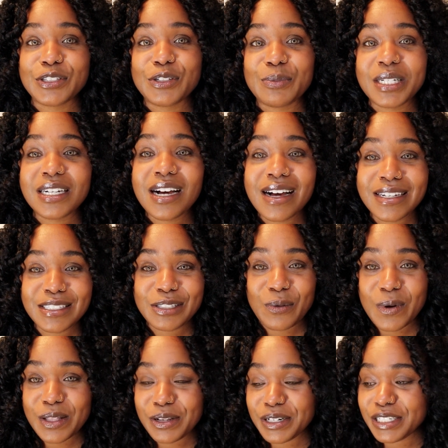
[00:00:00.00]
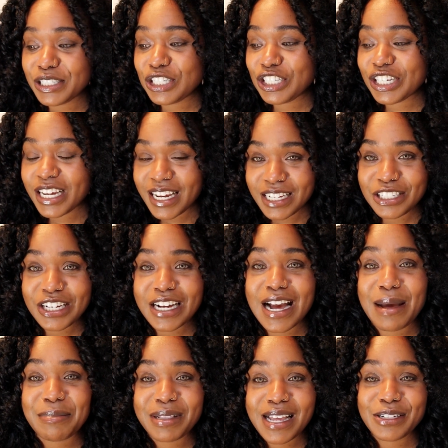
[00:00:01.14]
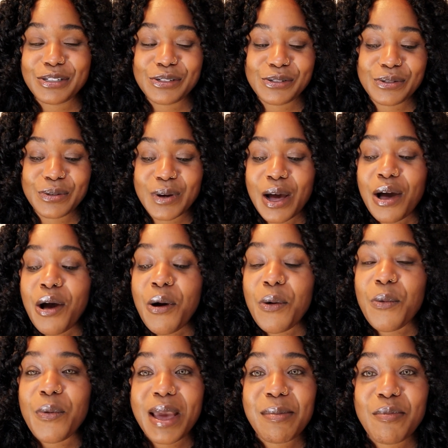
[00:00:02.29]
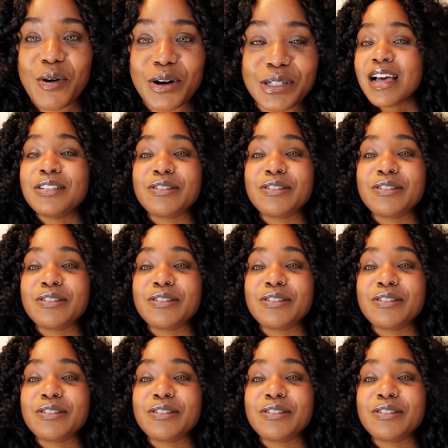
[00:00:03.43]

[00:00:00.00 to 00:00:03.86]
So because the weather is changing, I plan to do way more.